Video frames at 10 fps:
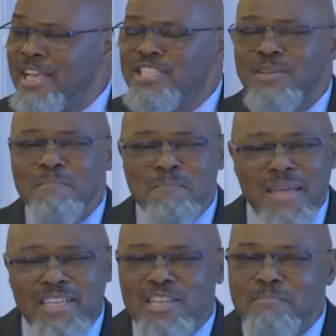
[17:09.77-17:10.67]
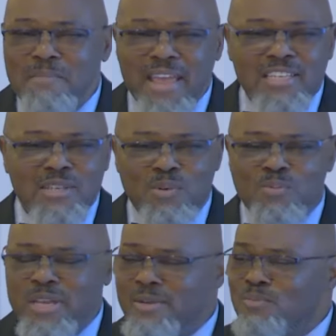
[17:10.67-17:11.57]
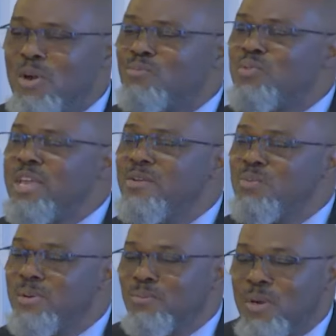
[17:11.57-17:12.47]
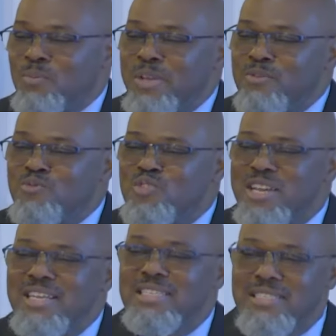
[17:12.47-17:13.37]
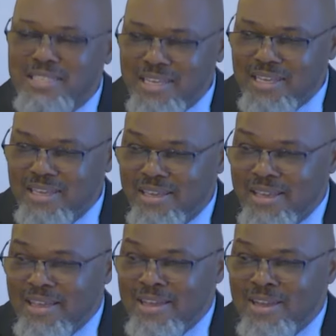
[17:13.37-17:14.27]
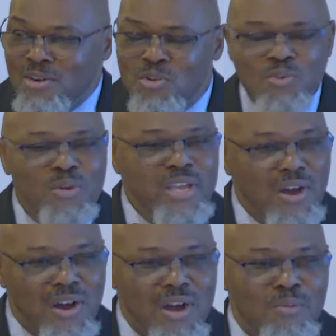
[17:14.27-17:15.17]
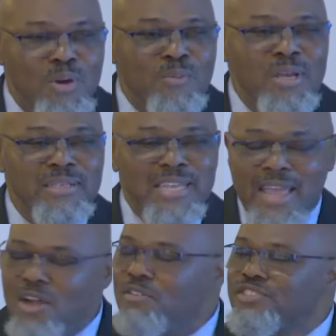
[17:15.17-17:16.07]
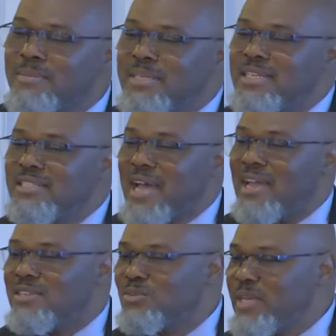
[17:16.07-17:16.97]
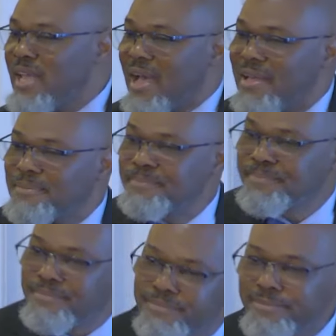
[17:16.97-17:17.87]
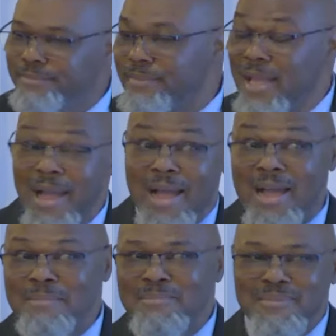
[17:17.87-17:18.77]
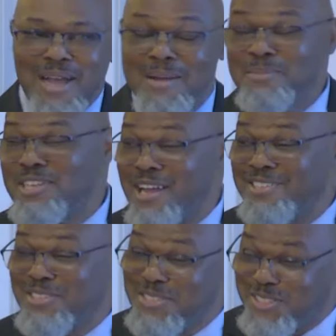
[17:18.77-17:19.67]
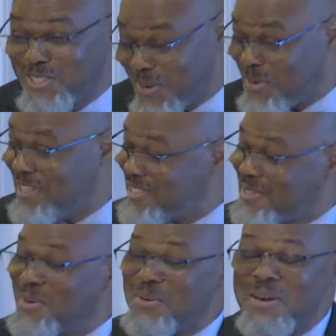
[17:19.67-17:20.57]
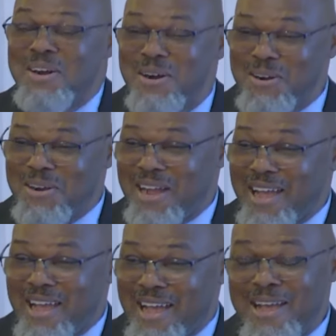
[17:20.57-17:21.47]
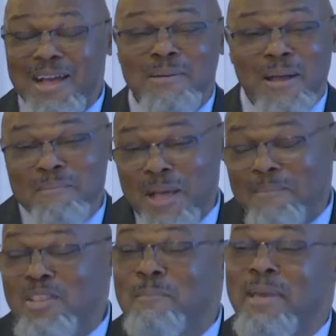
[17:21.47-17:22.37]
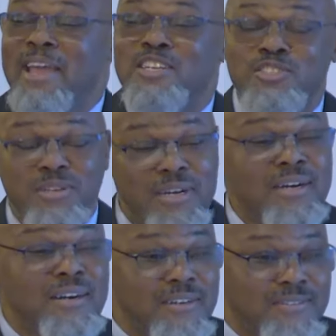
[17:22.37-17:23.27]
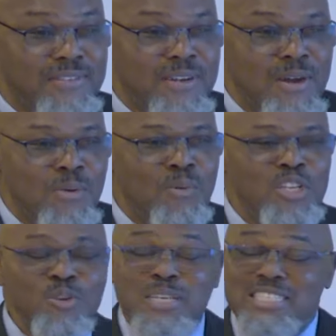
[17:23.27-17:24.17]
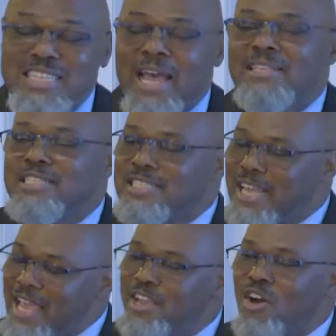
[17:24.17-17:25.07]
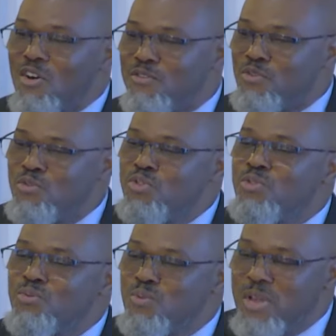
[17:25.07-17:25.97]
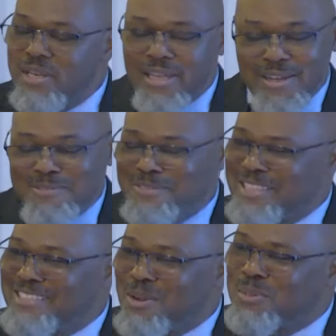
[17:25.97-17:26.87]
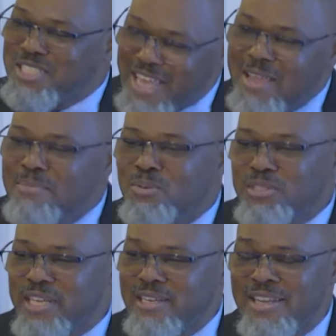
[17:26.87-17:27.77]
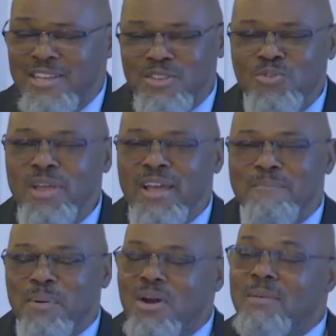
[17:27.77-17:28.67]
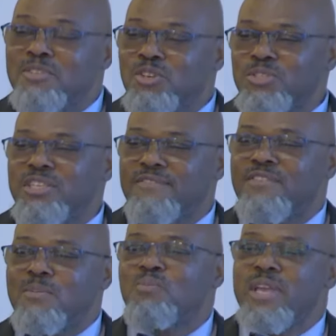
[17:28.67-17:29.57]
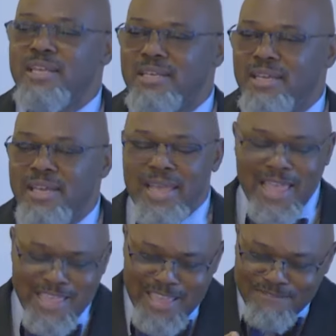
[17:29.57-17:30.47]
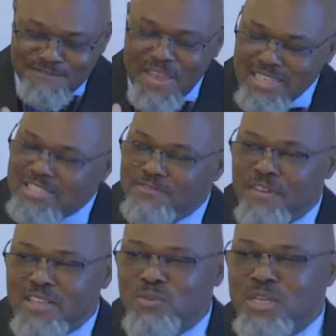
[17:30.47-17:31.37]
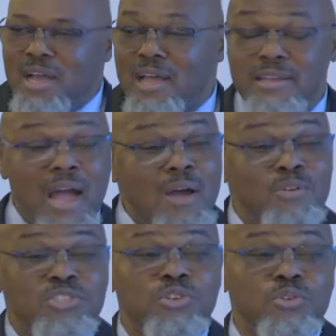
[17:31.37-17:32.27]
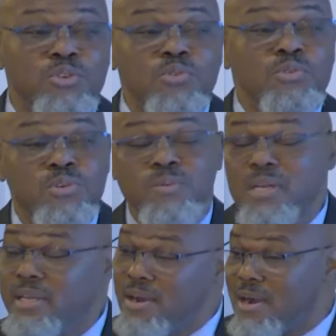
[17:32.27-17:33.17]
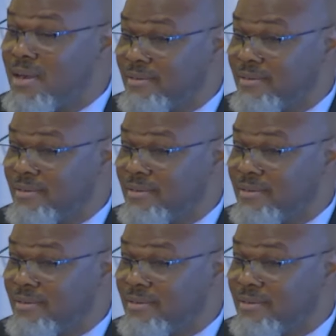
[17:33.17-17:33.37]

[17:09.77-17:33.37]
It's amazing when we really see who we are when we take off some of these titles we got. I'm Dr. So and So, or I'm the manager of. When you decide to take off who you really, those labels that you have pumped yourself up with, and get face to face with God, God will show you who you really are.